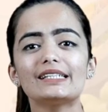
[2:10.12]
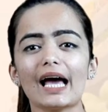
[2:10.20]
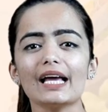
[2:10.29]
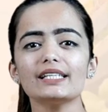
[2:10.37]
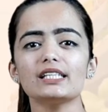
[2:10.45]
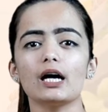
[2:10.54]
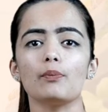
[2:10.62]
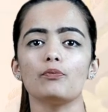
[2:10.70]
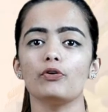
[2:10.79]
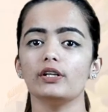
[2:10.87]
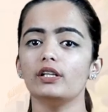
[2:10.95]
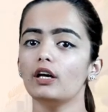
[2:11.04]
ties up
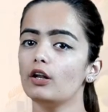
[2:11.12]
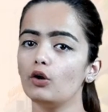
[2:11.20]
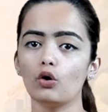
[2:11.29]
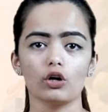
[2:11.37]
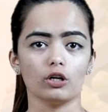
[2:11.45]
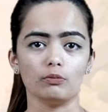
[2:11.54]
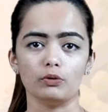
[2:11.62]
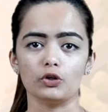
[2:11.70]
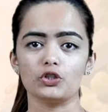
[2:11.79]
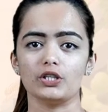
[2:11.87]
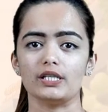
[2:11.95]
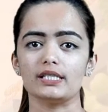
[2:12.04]
with local
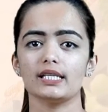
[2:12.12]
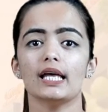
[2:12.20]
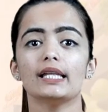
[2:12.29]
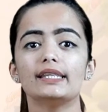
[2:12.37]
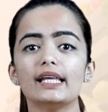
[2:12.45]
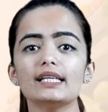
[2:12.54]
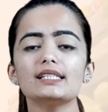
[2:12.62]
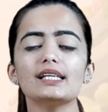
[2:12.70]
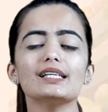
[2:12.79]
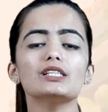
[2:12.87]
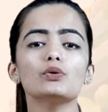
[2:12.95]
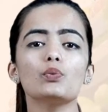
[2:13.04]
merchants. This
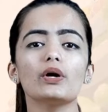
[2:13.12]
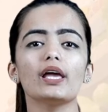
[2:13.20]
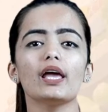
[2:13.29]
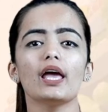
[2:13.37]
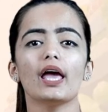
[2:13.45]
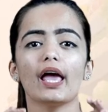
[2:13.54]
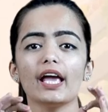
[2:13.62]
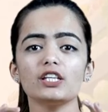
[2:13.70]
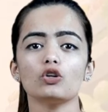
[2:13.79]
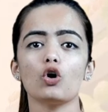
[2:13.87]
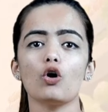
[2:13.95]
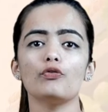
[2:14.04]
is a way it
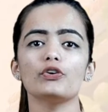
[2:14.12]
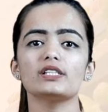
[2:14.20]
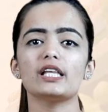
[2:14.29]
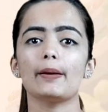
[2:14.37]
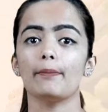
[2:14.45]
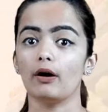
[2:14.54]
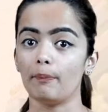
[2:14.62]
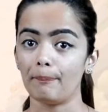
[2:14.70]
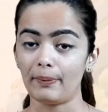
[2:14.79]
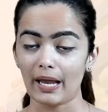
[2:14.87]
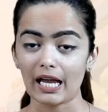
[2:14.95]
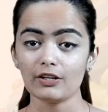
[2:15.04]
offers them a
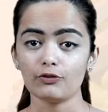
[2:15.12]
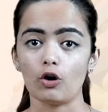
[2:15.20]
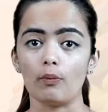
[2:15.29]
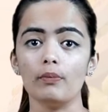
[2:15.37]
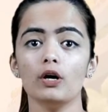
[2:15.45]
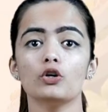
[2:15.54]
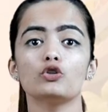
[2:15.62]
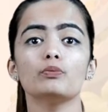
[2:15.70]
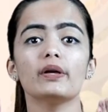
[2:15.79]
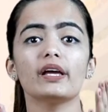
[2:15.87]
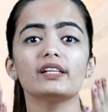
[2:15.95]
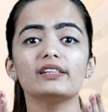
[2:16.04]
platform to
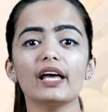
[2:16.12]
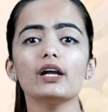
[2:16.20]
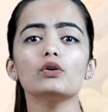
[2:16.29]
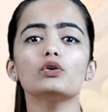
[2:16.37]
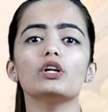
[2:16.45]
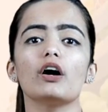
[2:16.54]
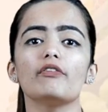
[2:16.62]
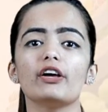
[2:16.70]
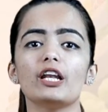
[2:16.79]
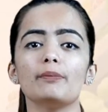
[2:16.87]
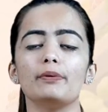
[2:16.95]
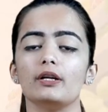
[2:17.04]
make their good
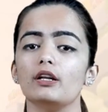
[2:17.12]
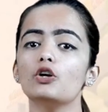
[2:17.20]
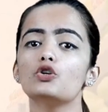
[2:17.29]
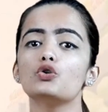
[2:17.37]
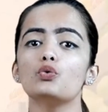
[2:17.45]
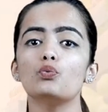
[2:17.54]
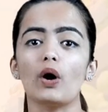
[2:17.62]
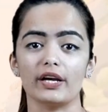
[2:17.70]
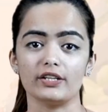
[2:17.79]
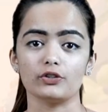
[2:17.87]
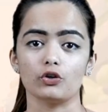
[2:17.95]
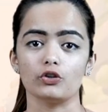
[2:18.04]
available to
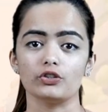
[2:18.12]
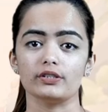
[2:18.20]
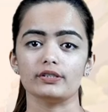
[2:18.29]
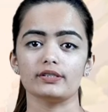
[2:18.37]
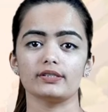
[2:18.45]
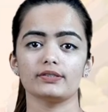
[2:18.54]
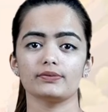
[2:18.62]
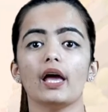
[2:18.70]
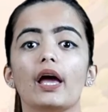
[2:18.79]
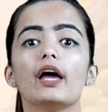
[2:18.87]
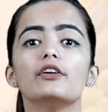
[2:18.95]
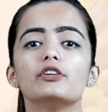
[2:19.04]
wider audience.
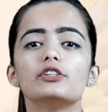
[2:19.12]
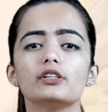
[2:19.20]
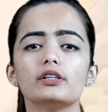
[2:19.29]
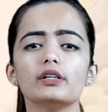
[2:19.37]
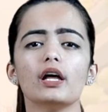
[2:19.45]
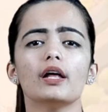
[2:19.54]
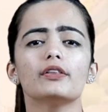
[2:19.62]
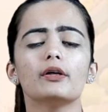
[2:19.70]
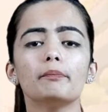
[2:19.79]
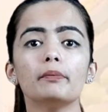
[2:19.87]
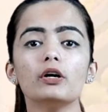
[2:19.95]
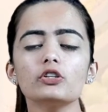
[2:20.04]
In return, the
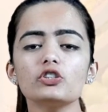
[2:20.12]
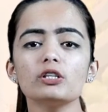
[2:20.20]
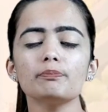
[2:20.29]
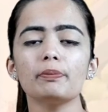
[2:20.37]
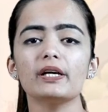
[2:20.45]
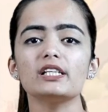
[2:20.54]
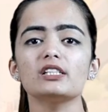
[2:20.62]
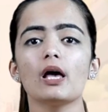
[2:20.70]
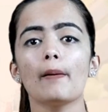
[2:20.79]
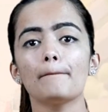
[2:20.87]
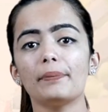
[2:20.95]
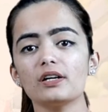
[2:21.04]
merchant pays
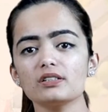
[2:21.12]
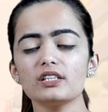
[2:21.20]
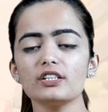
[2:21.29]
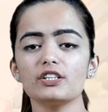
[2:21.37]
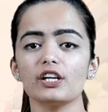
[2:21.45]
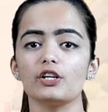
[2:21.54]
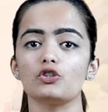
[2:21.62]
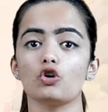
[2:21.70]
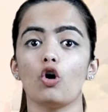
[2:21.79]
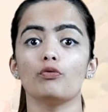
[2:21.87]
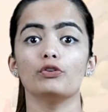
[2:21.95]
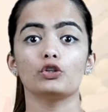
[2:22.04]
percentage
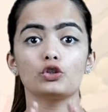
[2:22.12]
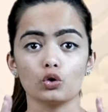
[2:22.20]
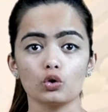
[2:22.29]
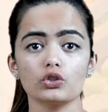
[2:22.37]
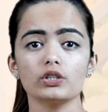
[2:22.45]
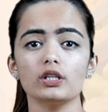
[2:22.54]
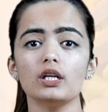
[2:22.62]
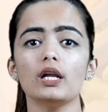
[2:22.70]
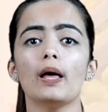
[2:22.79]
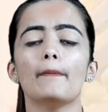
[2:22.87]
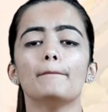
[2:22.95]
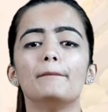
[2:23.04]
of the total
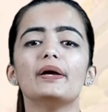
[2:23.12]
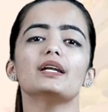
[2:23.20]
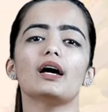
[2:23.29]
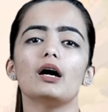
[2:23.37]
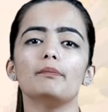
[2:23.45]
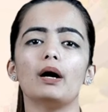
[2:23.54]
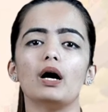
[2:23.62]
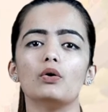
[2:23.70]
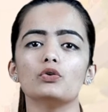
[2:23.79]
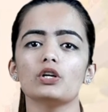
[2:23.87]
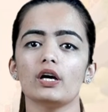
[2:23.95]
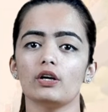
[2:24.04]
billed
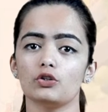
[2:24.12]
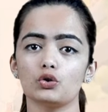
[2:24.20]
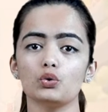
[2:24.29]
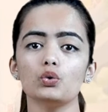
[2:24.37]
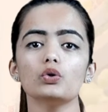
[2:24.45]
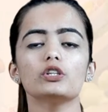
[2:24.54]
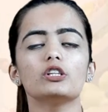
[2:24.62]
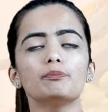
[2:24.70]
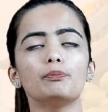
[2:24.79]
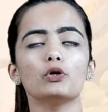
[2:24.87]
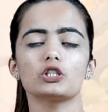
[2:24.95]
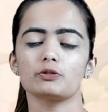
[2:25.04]
amount to the
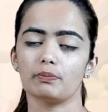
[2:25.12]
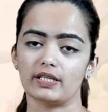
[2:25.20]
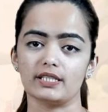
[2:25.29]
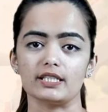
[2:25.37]
Postmates